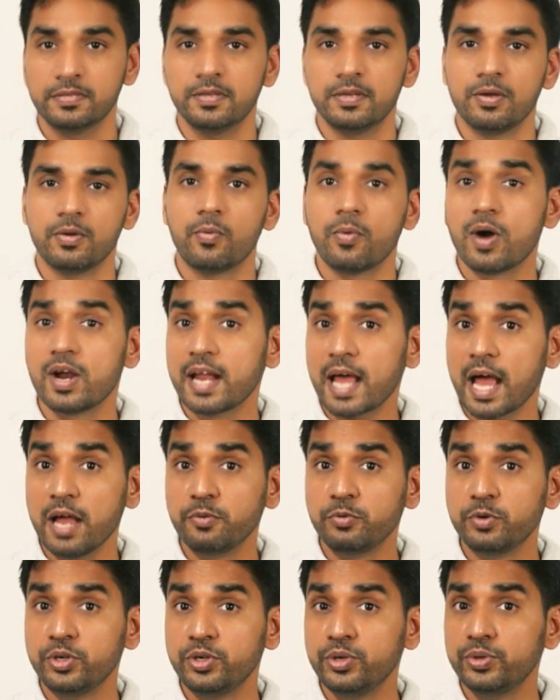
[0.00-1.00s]
What I
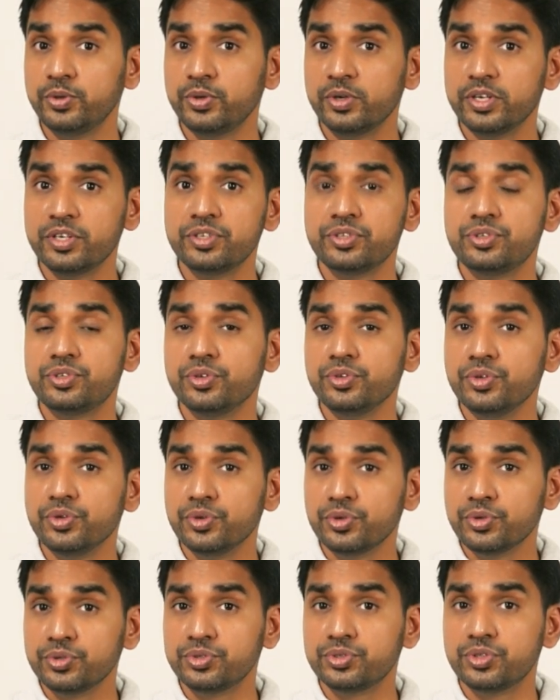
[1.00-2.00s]
would do is to
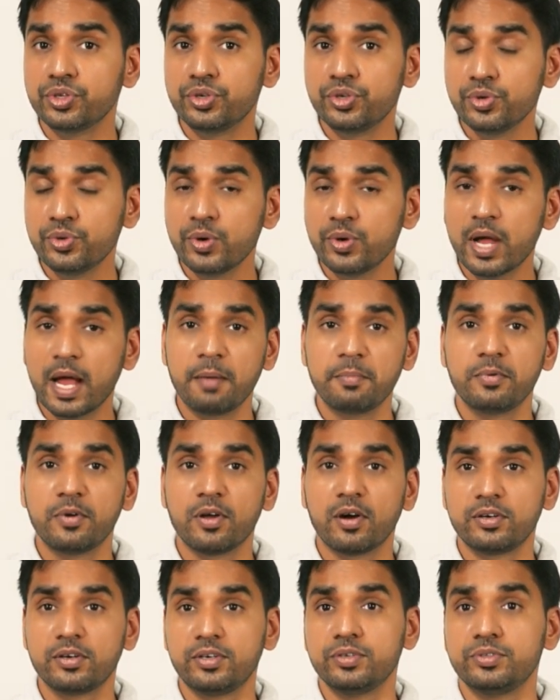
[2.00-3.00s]
use the two M
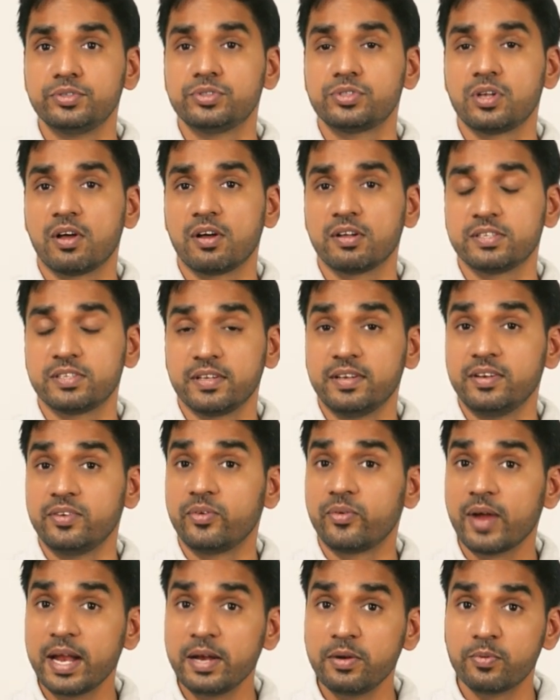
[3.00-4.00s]
dot two slots in
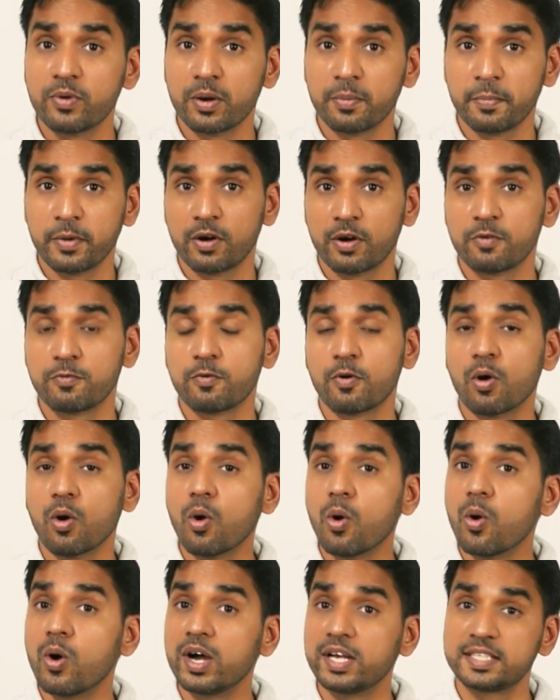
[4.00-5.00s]
RAID one mirror for
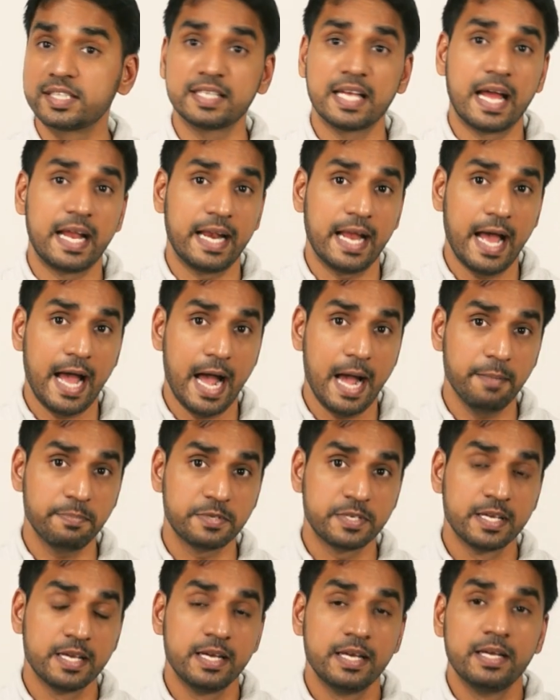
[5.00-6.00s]
O S and
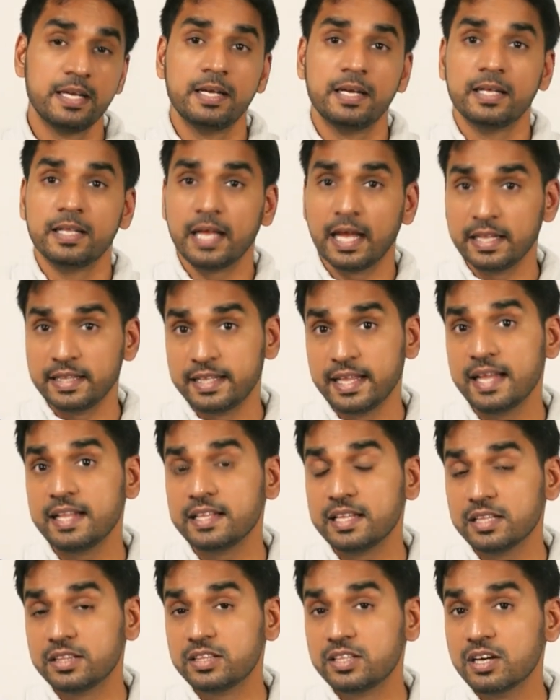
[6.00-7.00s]
apps, and then
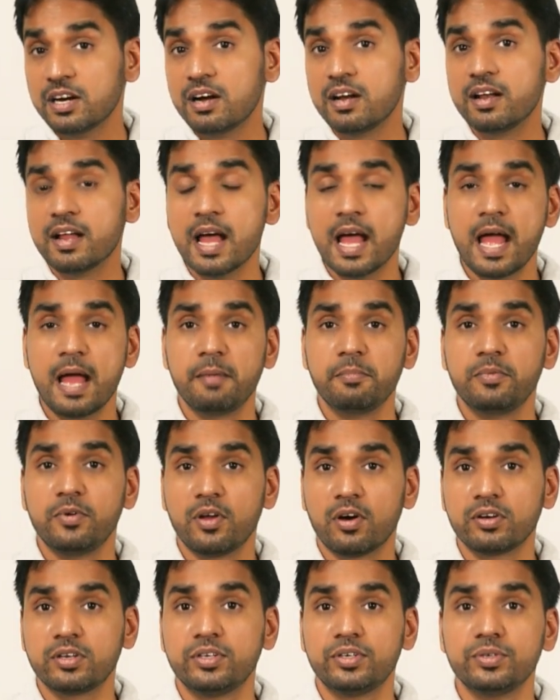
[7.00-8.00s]
the third M
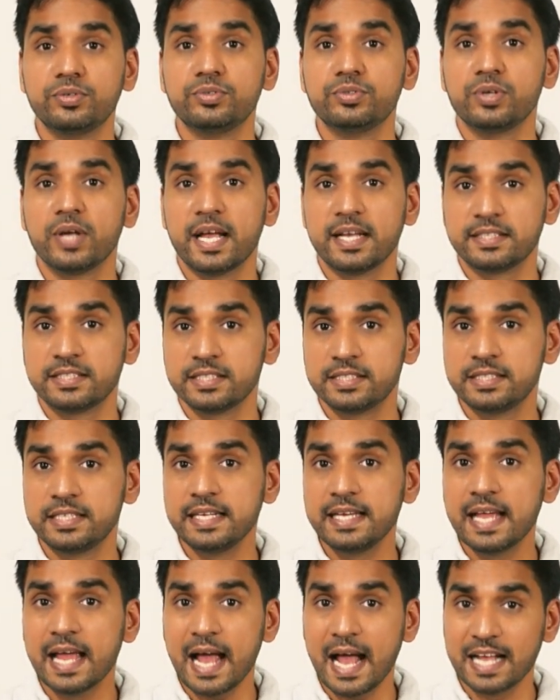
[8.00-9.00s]
dot two S S
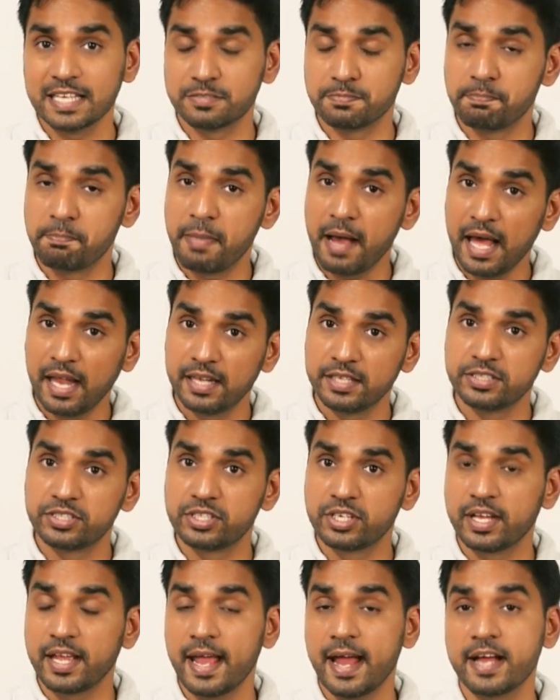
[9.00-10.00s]
D as
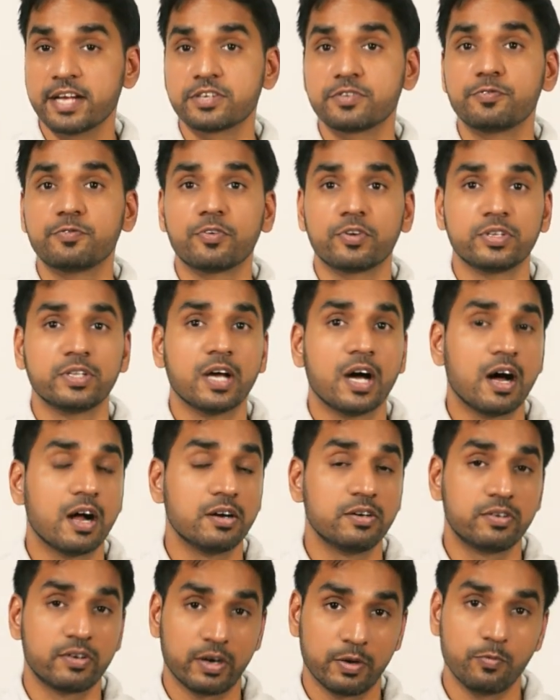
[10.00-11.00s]
balanced cache for the
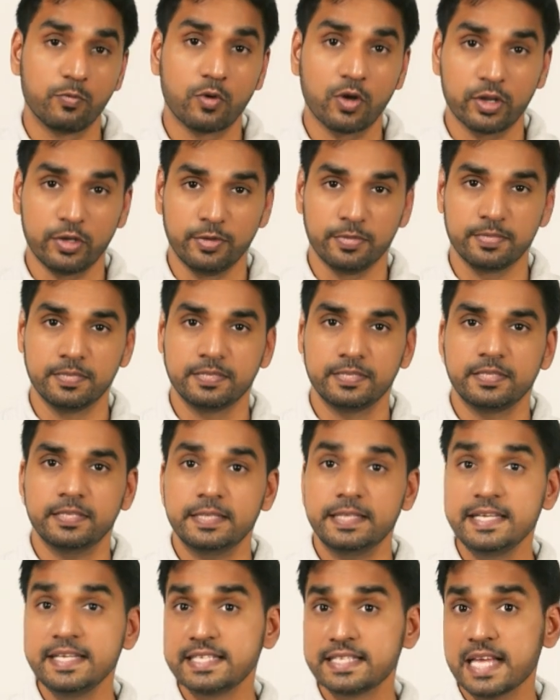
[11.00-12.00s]
hard drive volume.
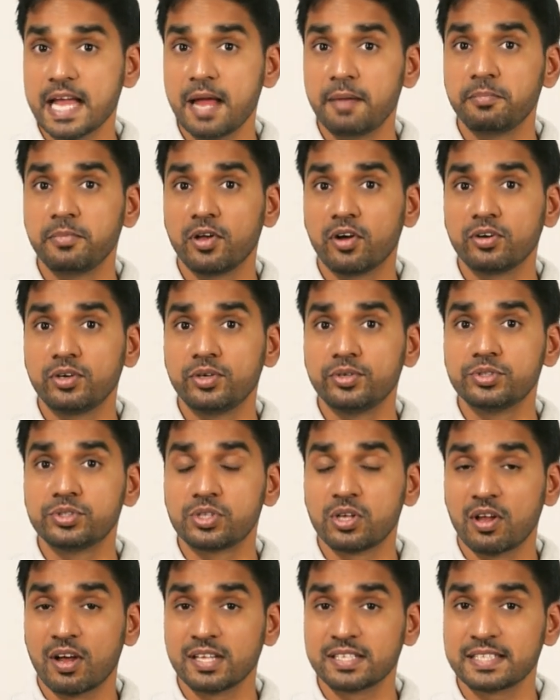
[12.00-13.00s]
These M dot two
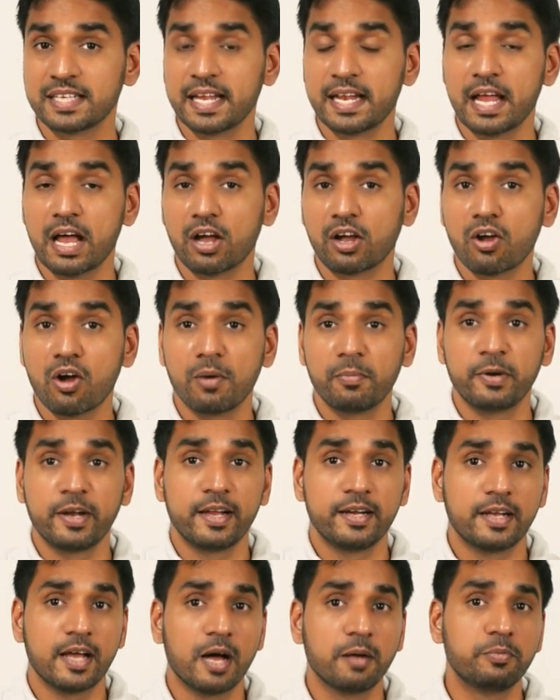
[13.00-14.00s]
slots can
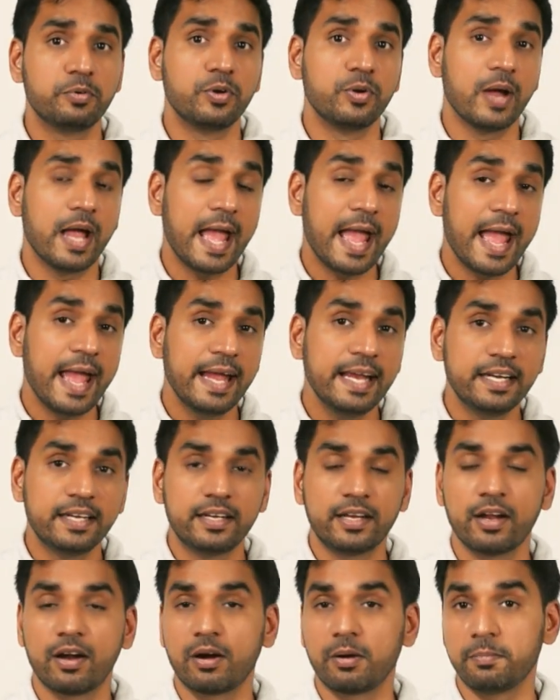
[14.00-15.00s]
accommodate up to
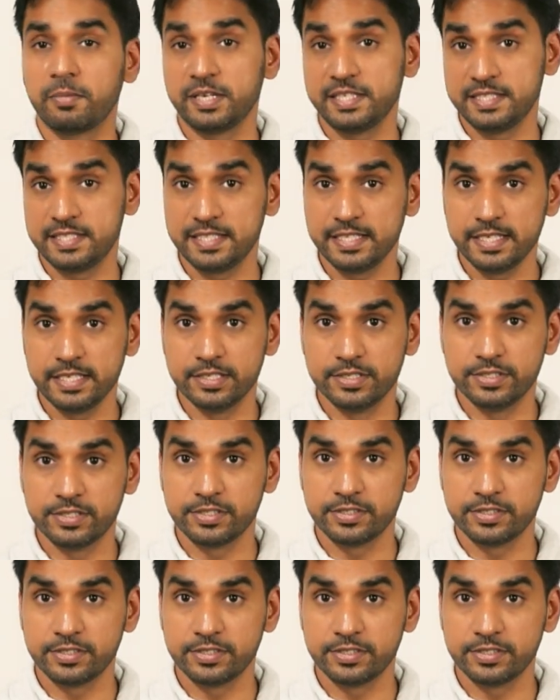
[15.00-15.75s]
eight terabytes each.